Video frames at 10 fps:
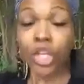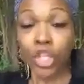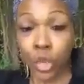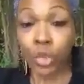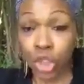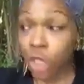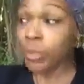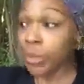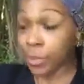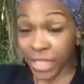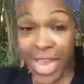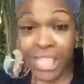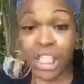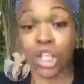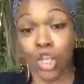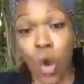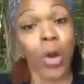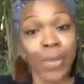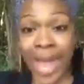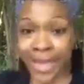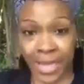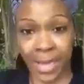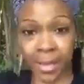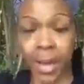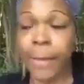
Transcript: You should be protecting your black king.